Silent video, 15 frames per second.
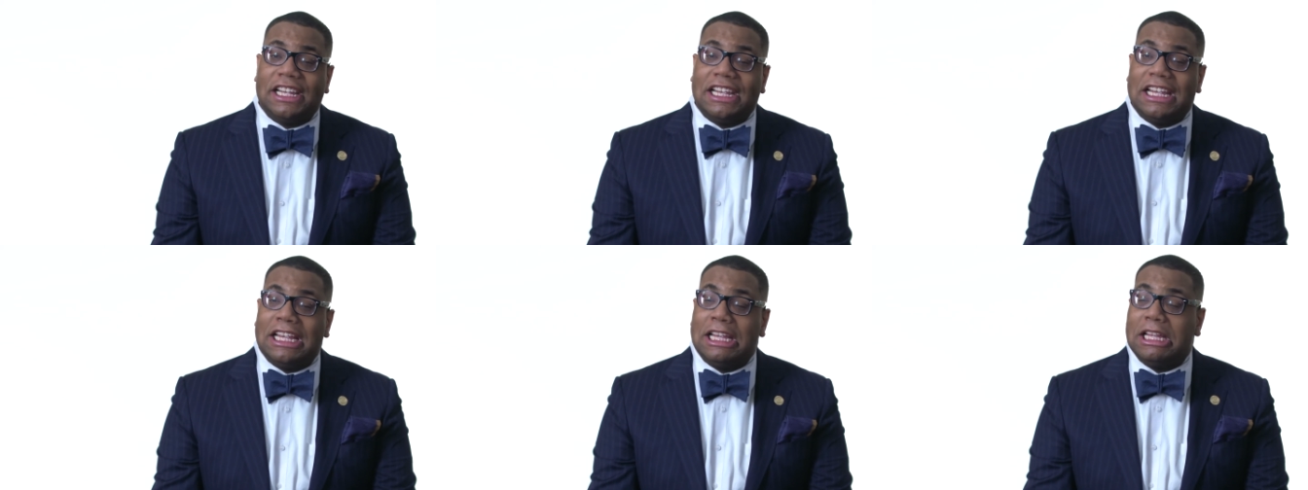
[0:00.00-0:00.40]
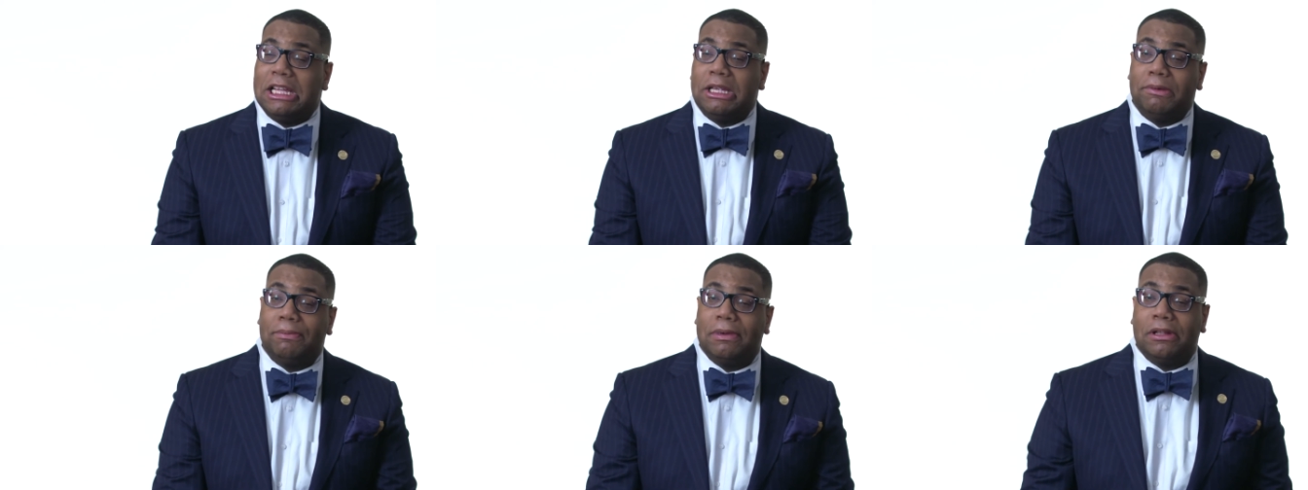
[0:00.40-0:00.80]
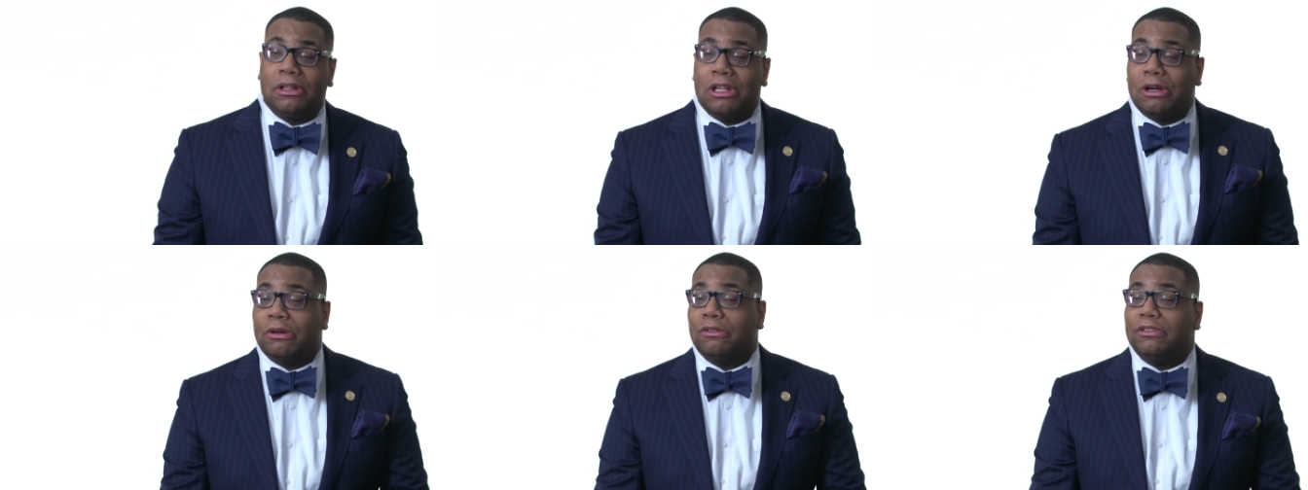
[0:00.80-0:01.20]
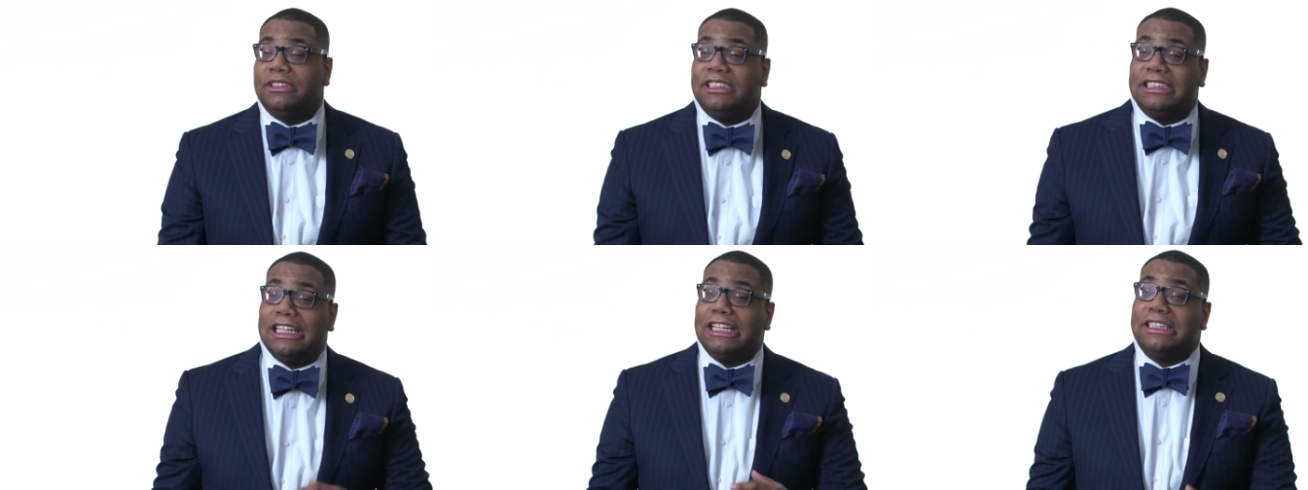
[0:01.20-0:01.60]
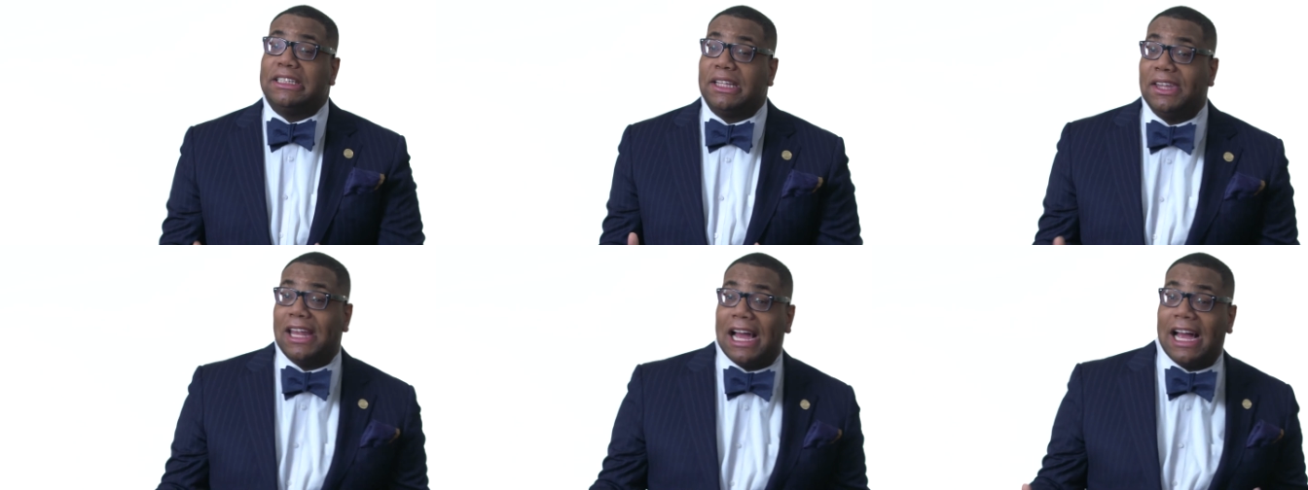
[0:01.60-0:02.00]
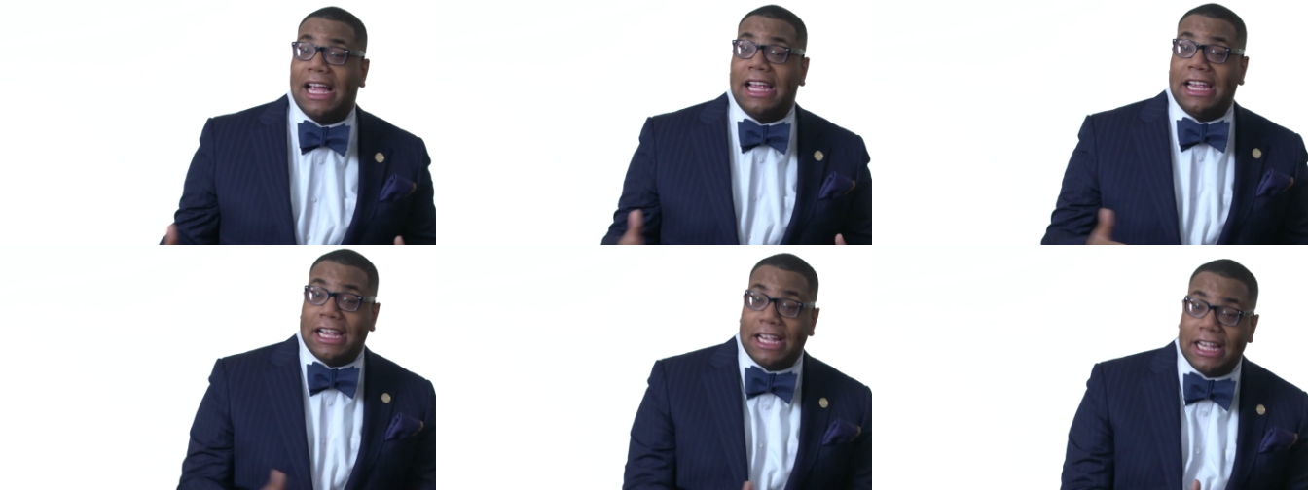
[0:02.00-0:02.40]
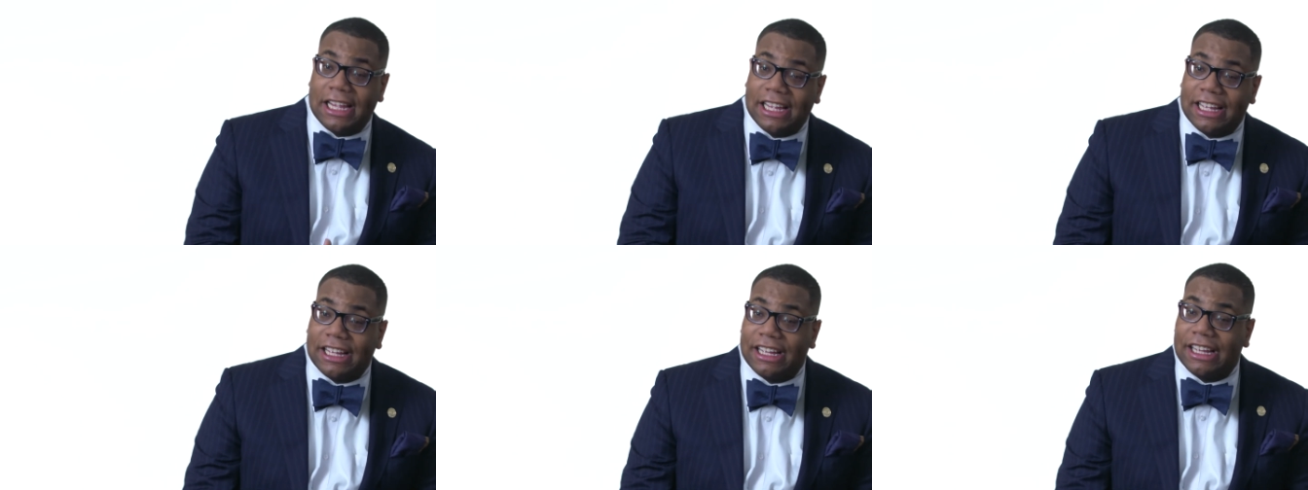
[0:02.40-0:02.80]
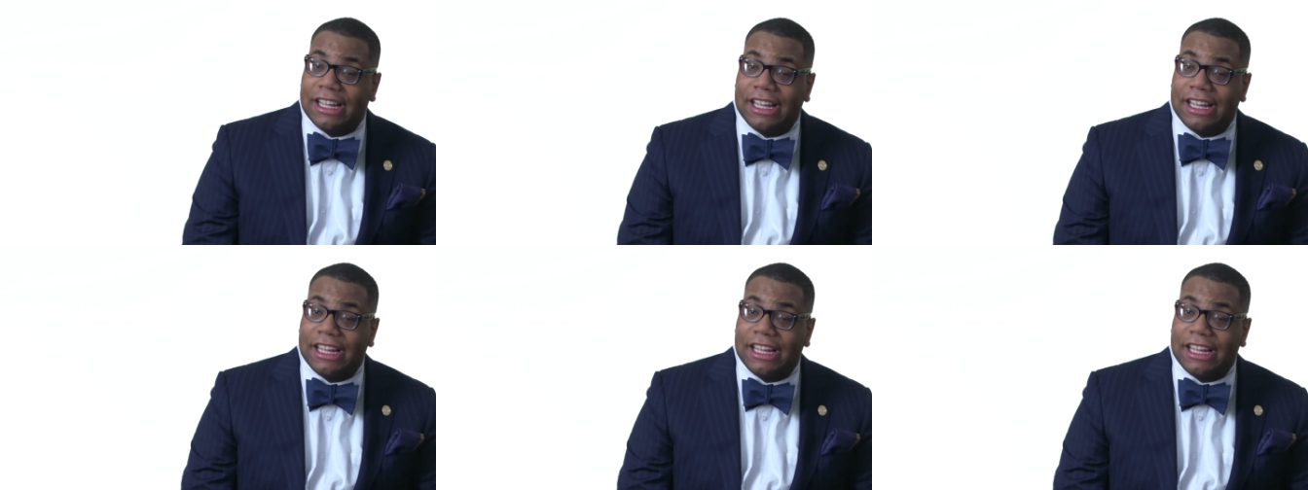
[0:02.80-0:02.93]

even though she's not here,